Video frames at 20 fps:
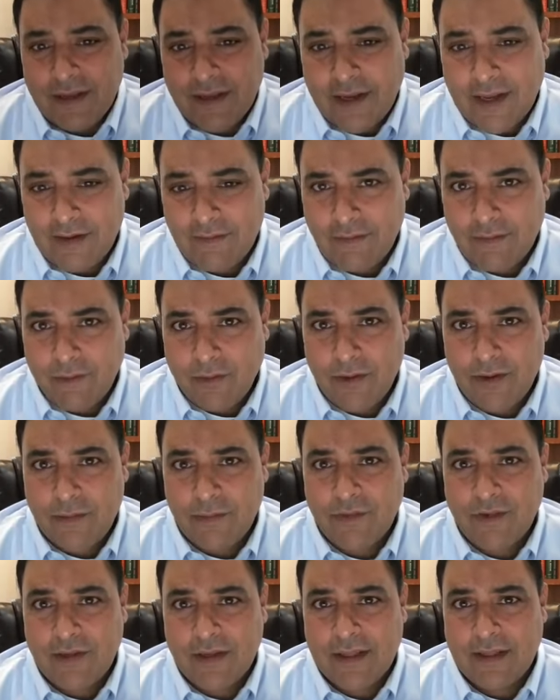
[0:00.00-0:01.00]
They kind of avoid
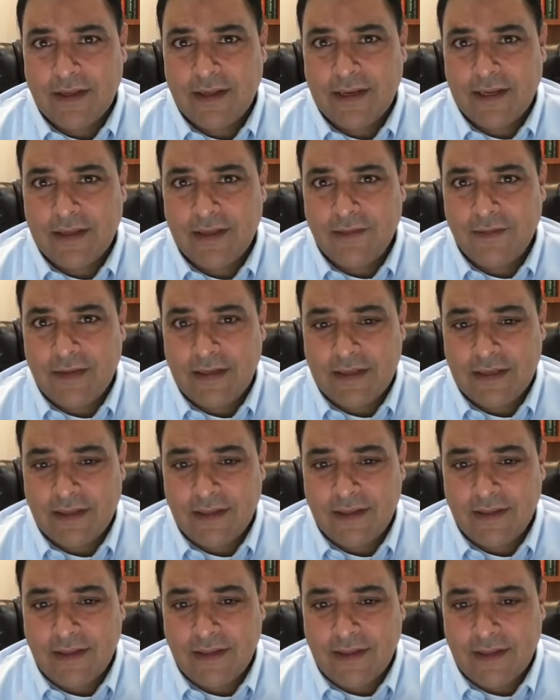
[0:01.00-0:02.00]
them, so they get
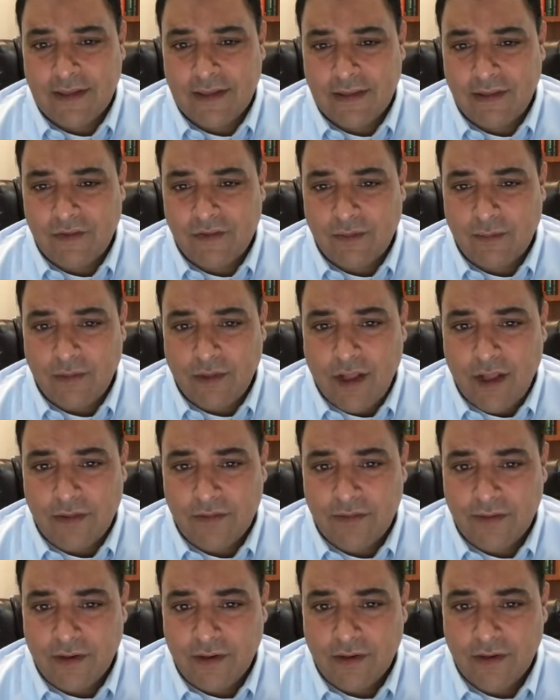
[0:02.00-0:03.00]
connectivity and they get some
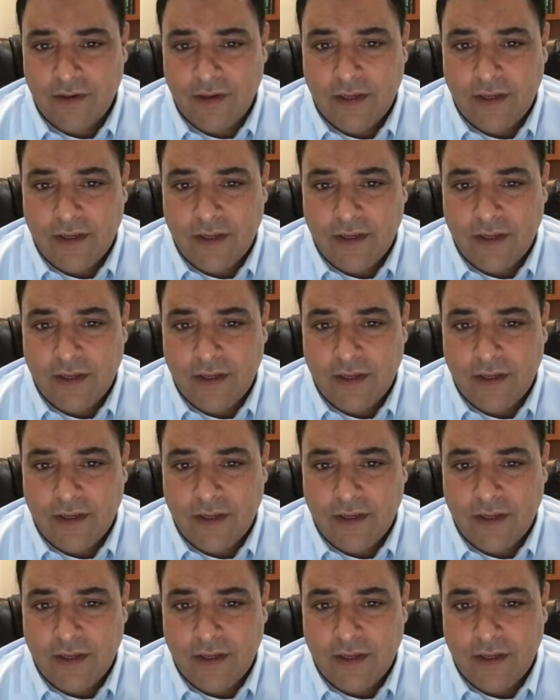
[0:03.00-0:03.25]
loss there.